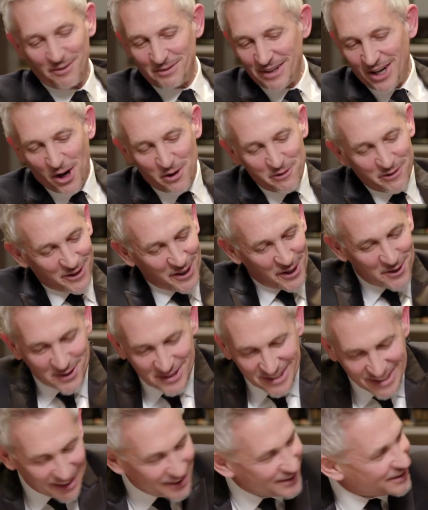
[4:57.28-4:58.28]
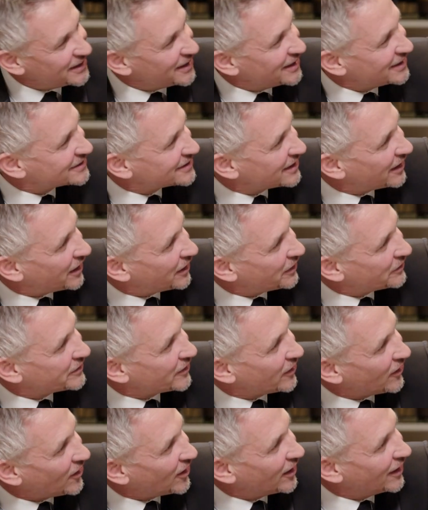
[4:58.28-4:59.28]
uh, over those 10 years, the,
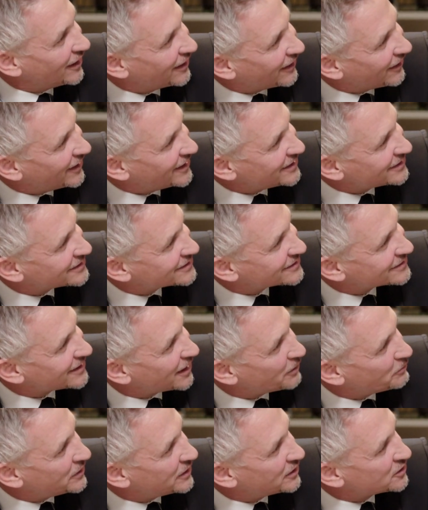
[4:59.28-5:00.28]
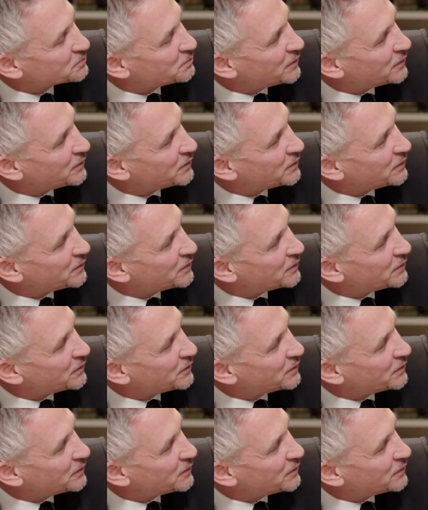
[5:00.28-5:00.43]
the highlights, I mean, there's